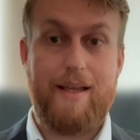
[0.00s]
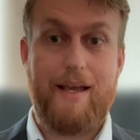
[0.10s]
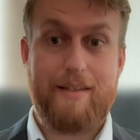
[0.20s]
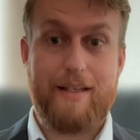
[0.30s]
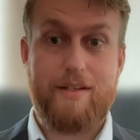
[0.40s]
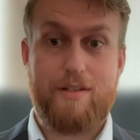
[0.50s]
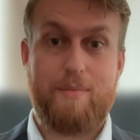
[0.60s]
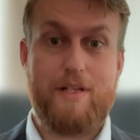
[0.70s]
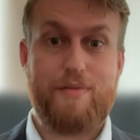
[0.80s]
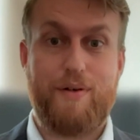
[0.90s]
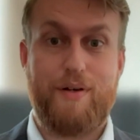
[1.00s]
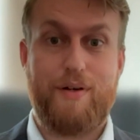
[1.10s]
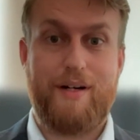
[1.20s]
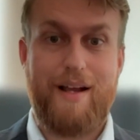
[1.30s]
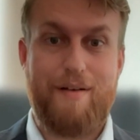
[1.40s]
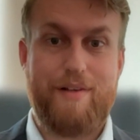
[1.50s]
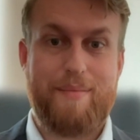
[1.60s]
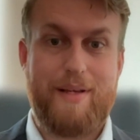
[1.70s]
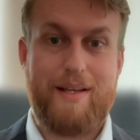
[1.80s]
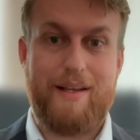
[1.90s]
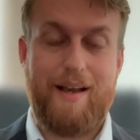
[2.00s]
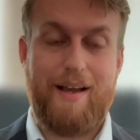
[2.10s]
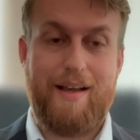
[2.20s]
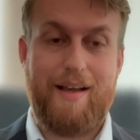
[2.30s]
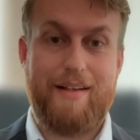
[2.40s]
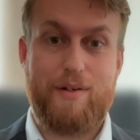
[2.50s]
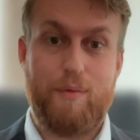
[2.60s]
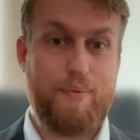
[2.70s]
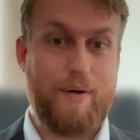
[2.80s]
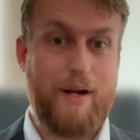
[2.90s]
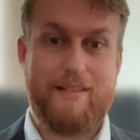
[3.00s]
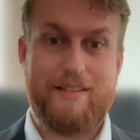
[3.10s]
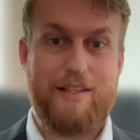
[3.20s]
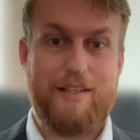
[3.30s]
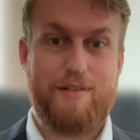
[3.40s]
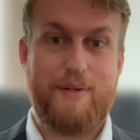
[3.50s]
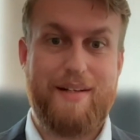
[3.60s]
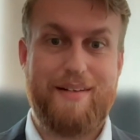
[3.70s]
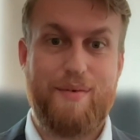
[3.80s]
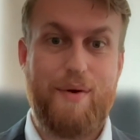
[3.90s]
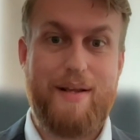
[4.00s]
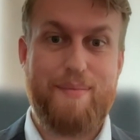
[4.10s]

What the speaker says: Yeah, thank you so much for having me. The gold prices has been